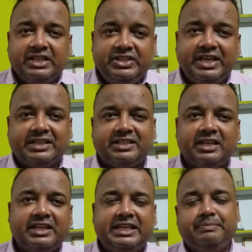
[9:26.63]
yet
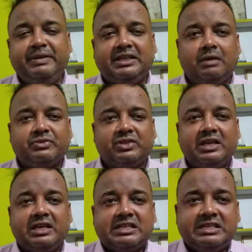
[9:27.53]
it becomes
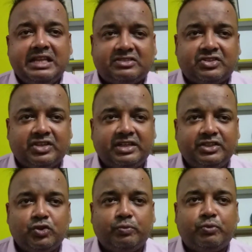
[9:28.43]

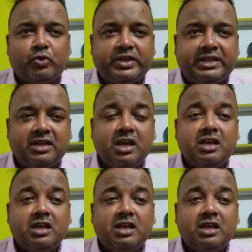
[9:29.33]
necessary to protect